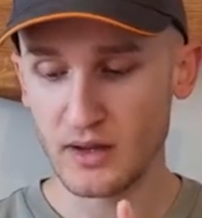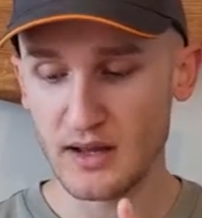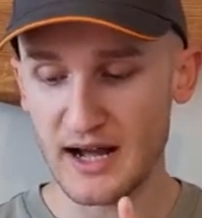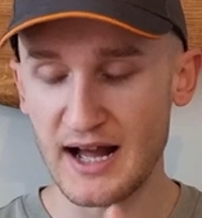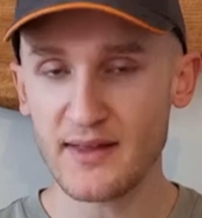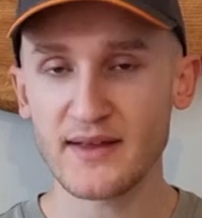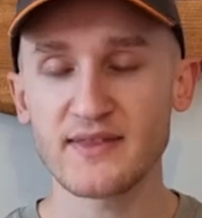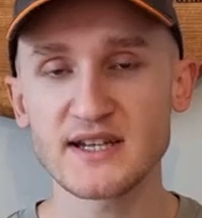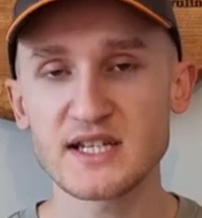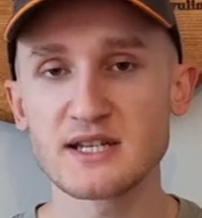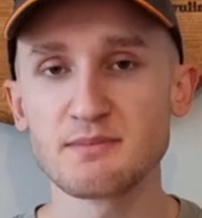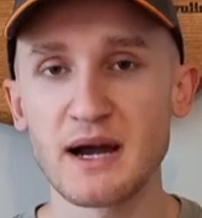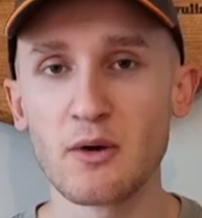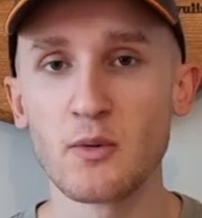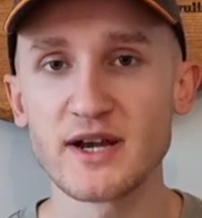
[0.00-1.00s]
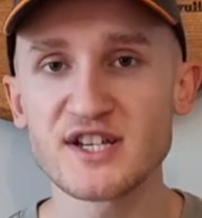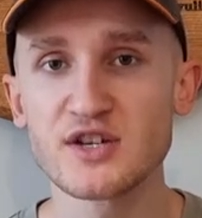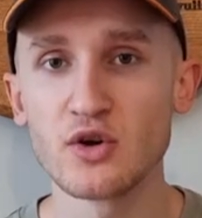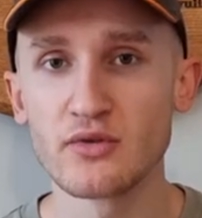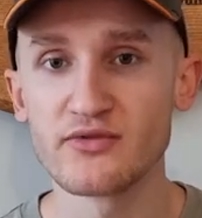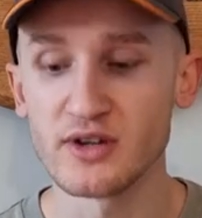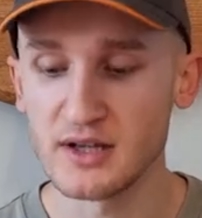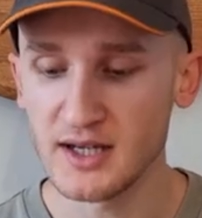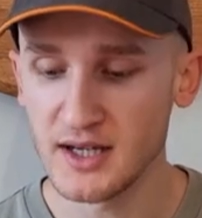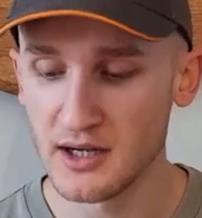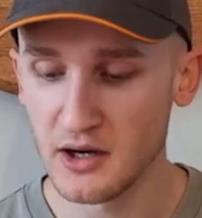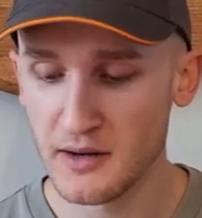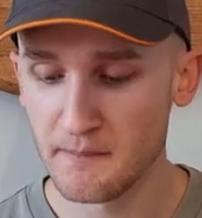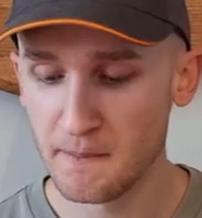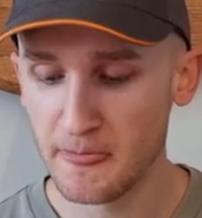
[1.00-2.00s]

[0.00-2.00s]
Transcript: I think this is my whiskey of the year.